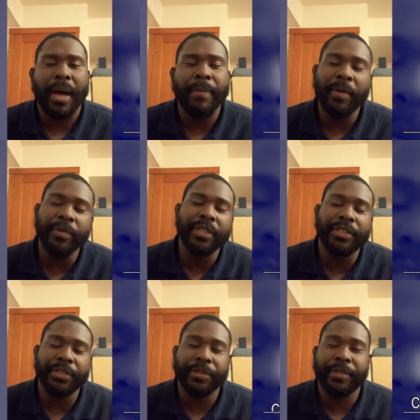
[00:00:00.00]
I'm not really
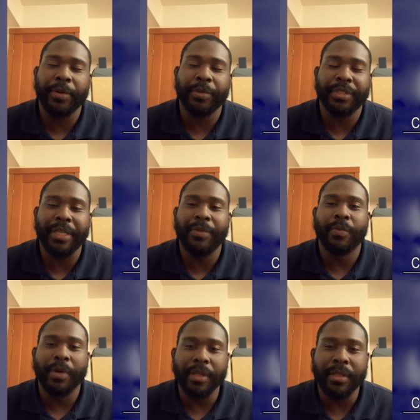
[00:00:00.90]
sure that there was any
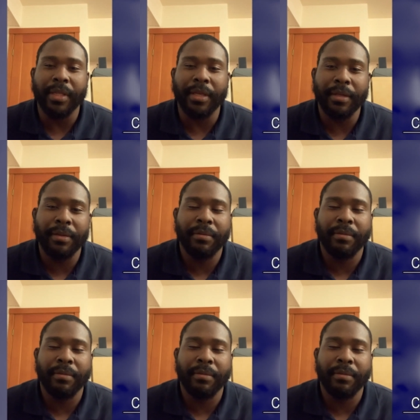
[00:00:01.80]
one thing